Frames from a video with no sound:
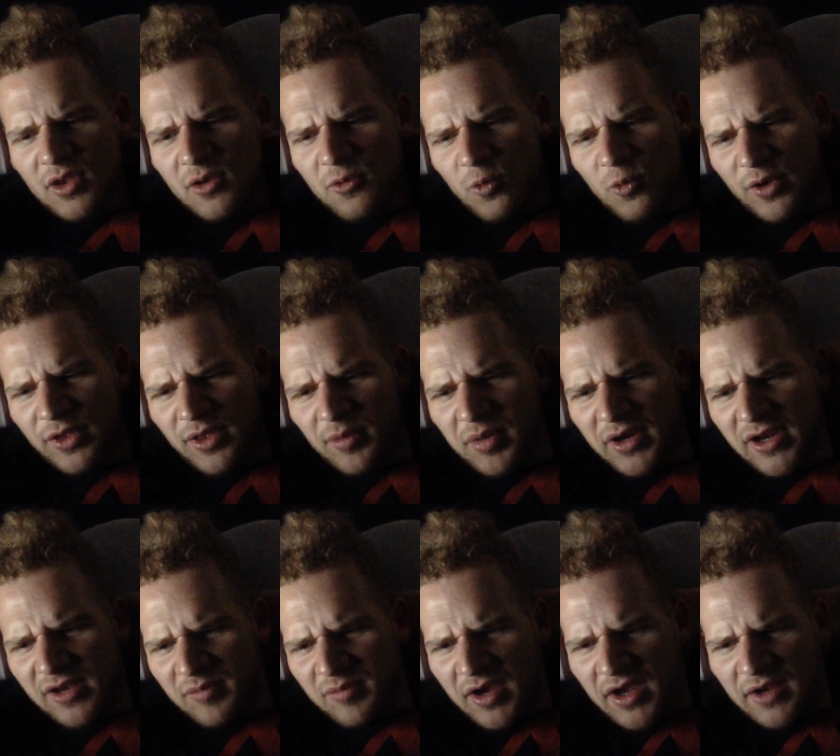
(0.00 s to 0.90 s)
with a
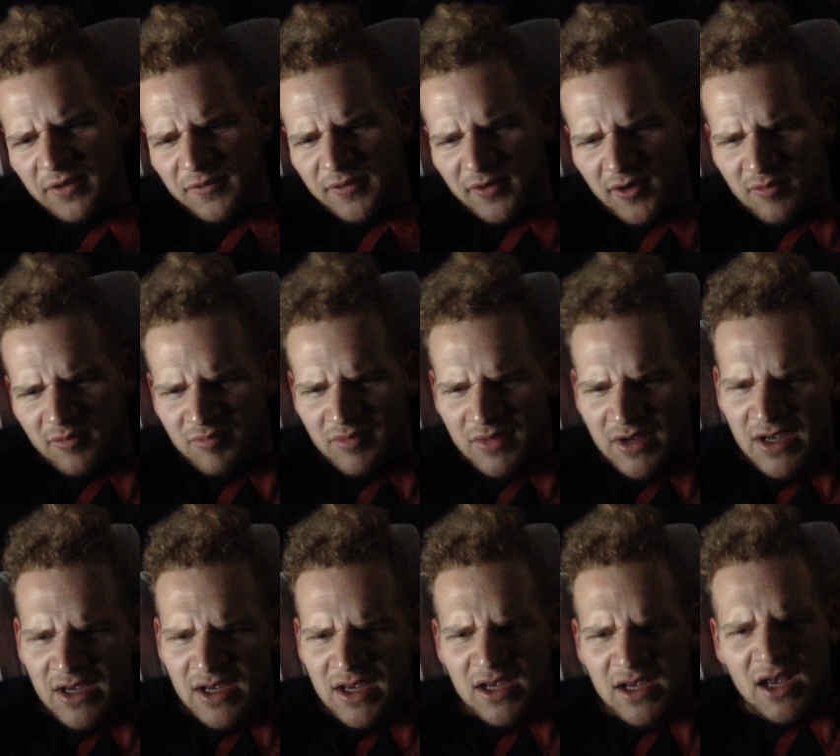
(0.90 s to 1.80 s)
buddy of mine from
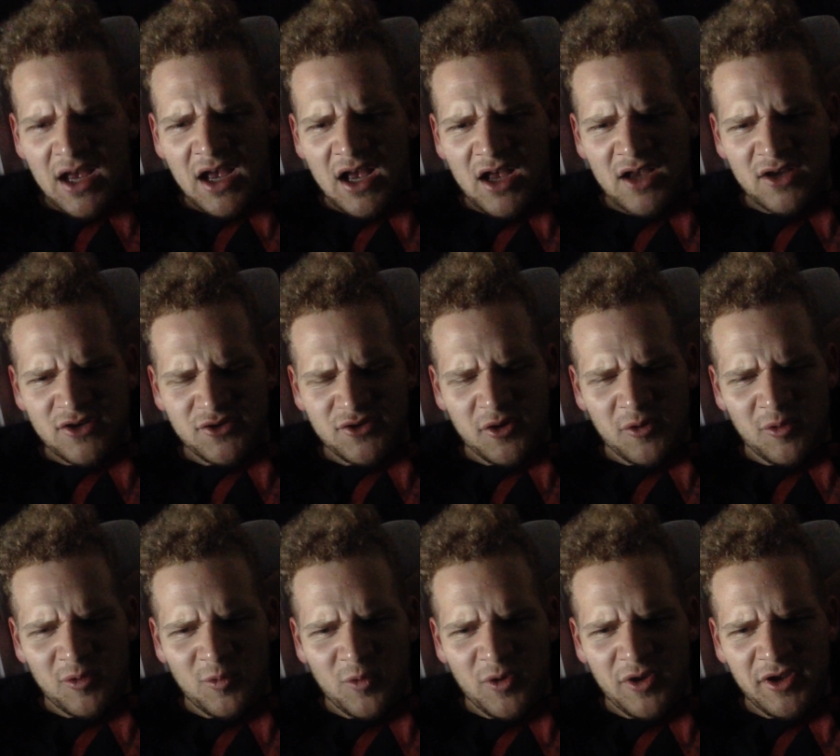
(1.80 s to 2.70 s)
uh,
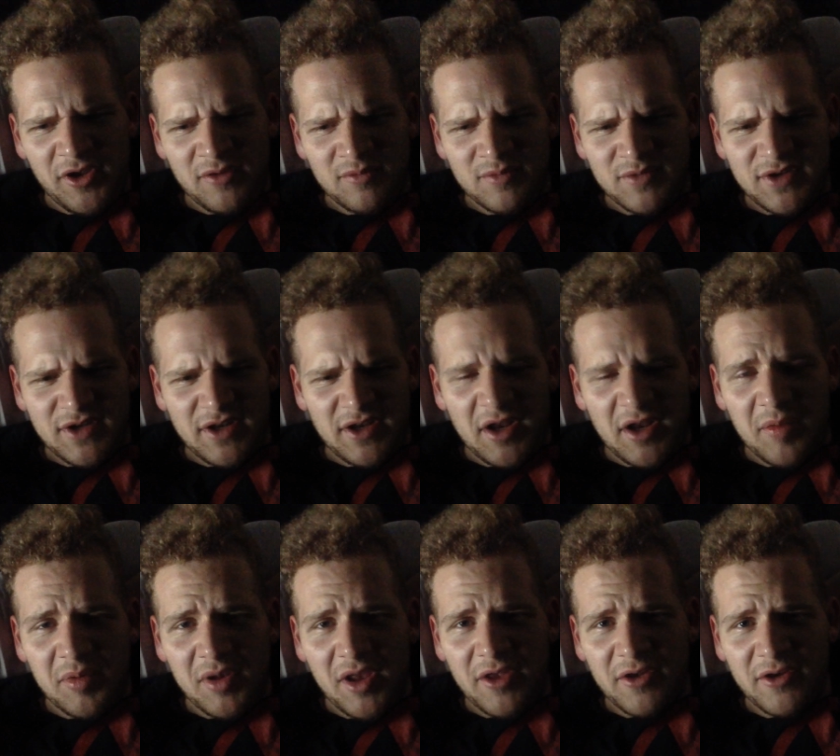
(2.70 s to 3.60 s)
Sherwin-Williams and a
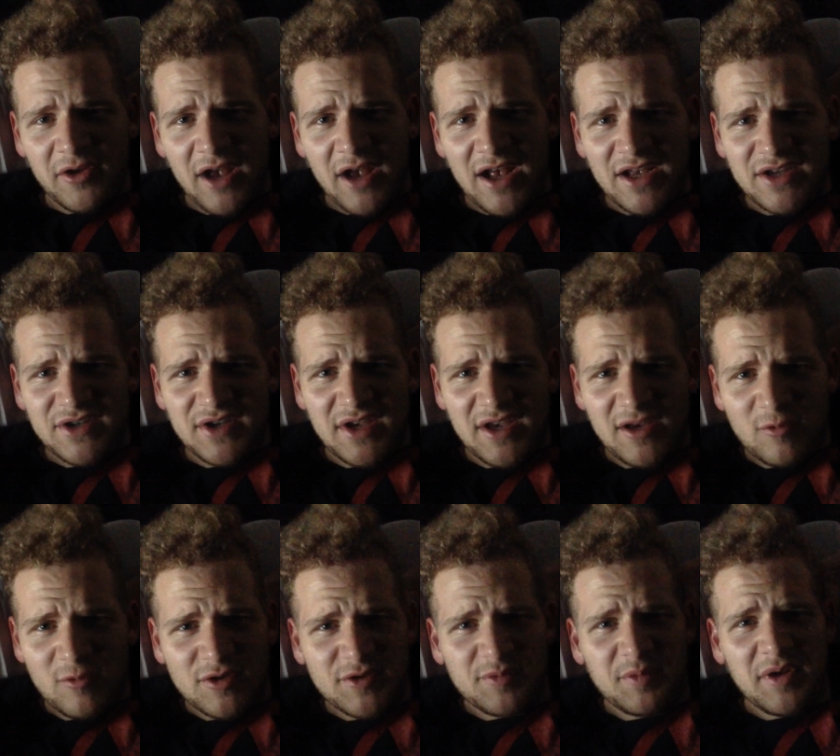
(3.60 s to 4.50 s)
couple other guys that he
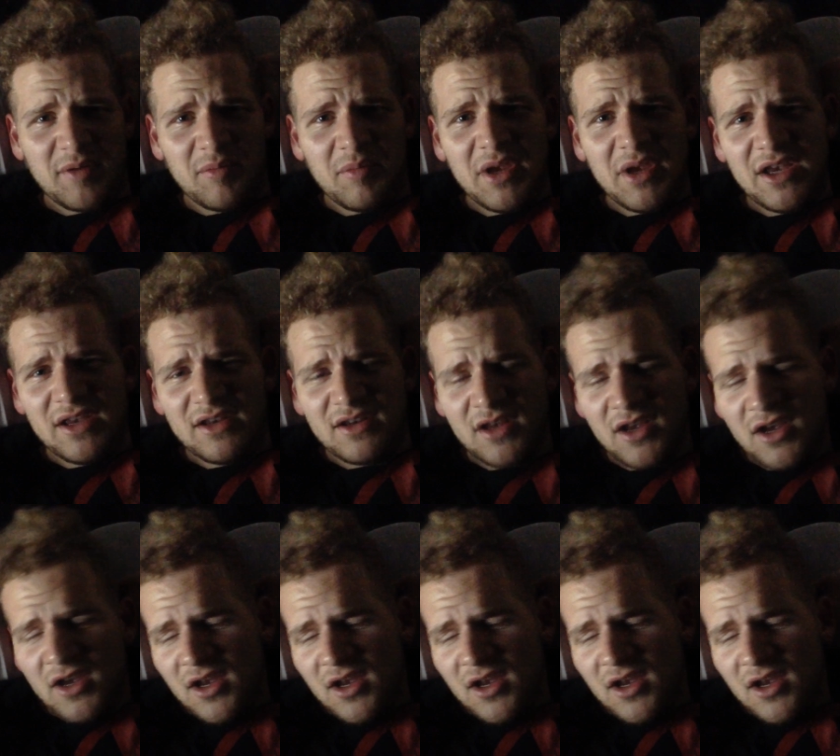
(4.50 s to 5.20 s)
wants me to meet